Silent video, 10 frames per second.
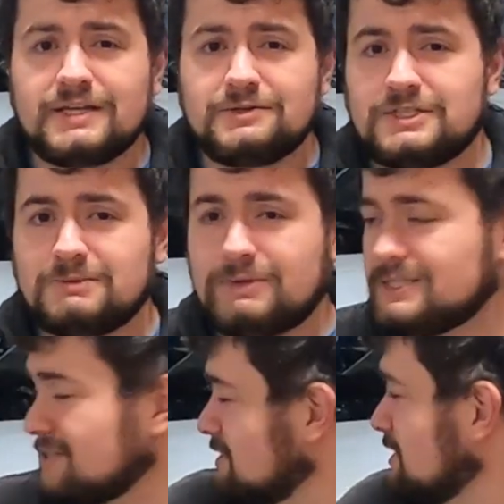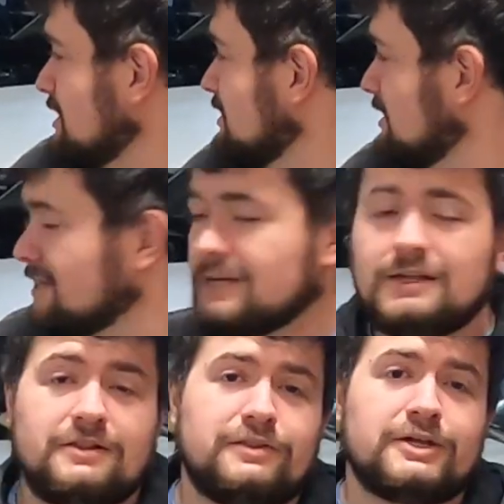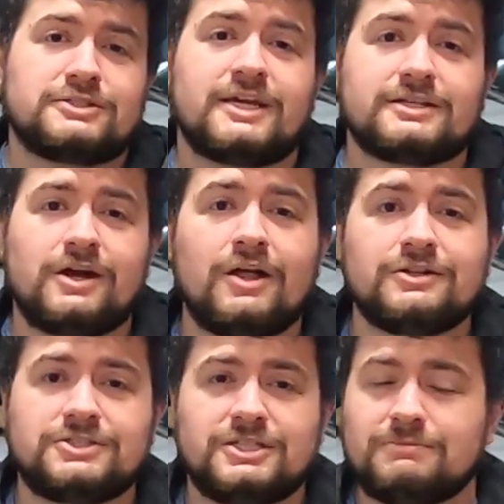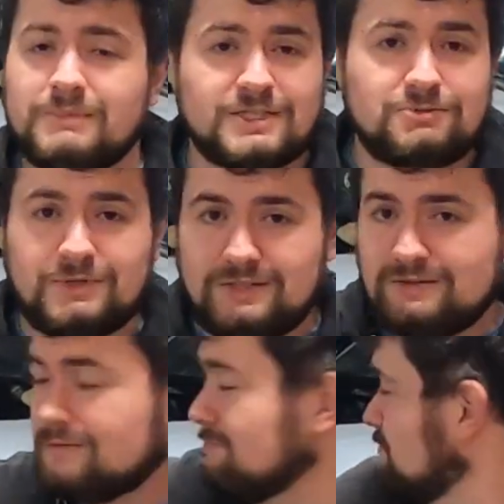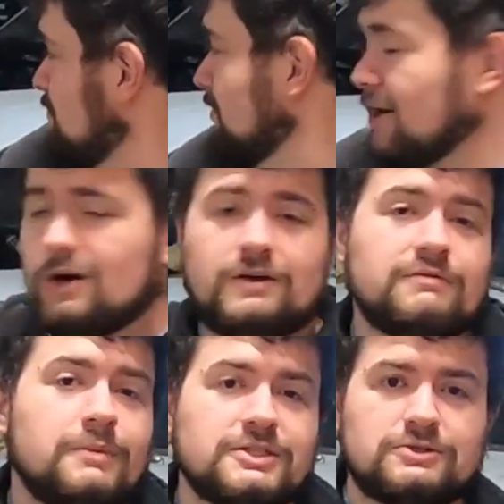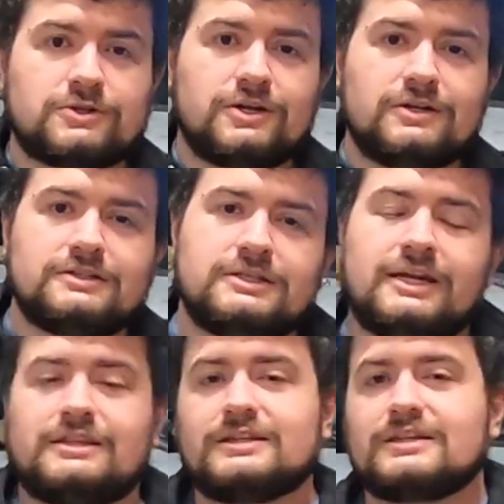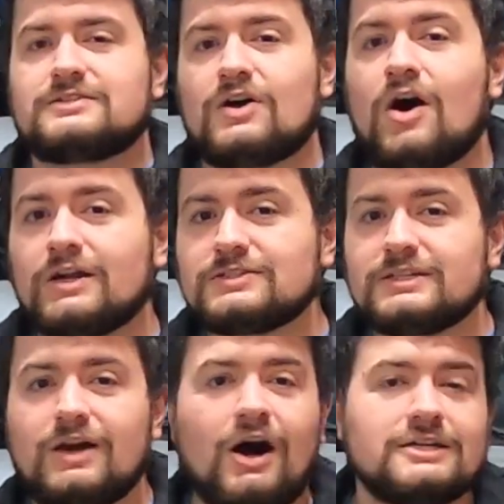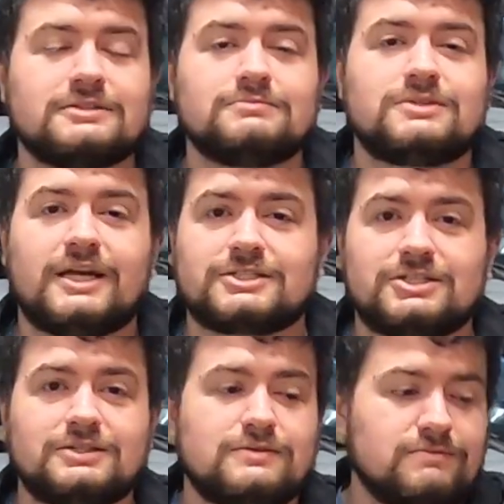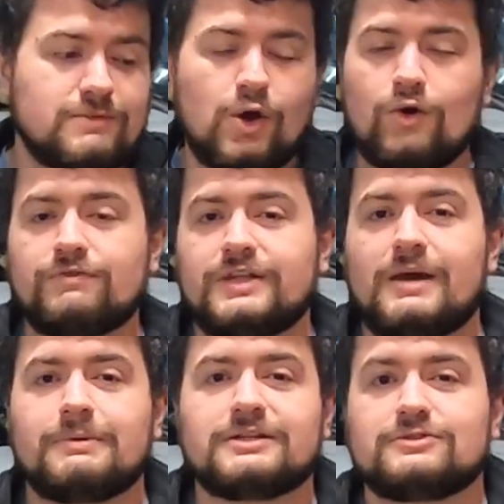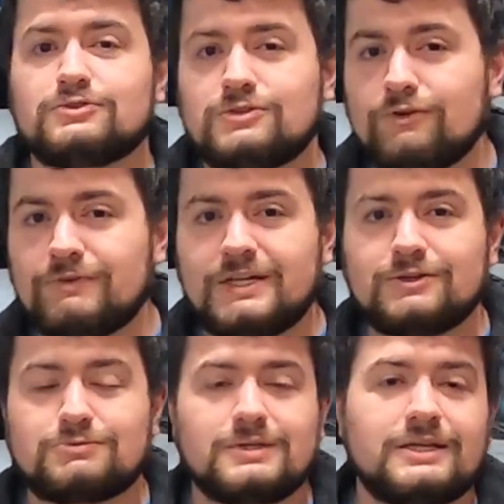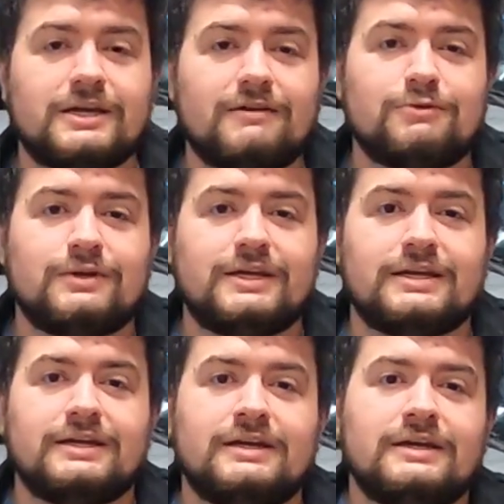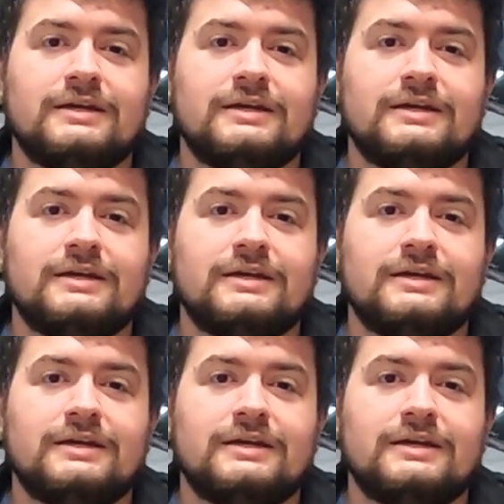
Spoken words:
using basically their technology mixed with the heart of a muscle car. And I think that's honestly awesome to actually go over that, because there's no videos really covering